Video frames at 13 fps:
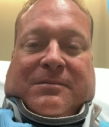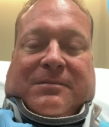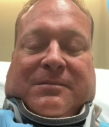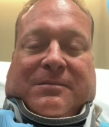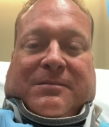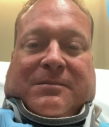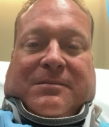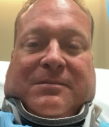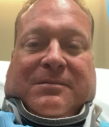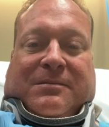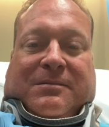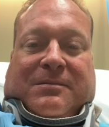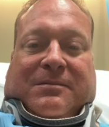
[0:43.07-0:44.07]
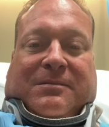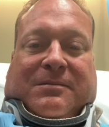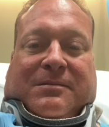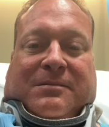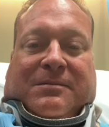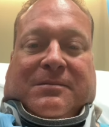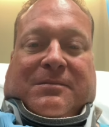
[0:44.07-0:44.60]

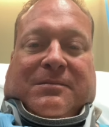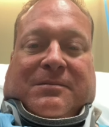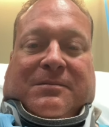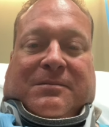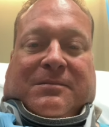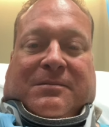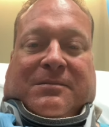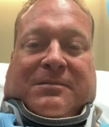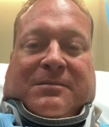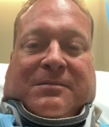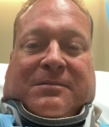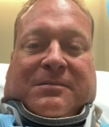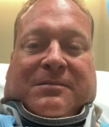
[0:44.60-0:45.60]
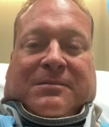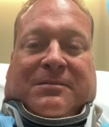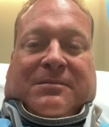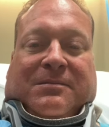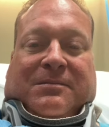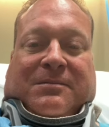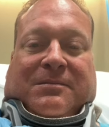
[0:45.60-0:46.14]

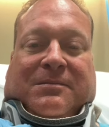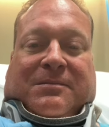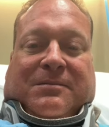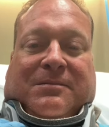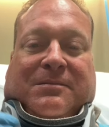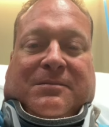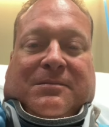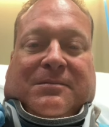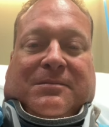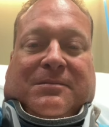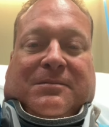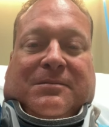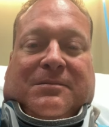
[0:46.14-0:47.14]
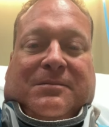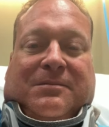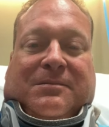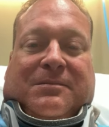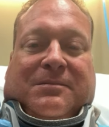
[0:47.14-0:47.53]
(silence)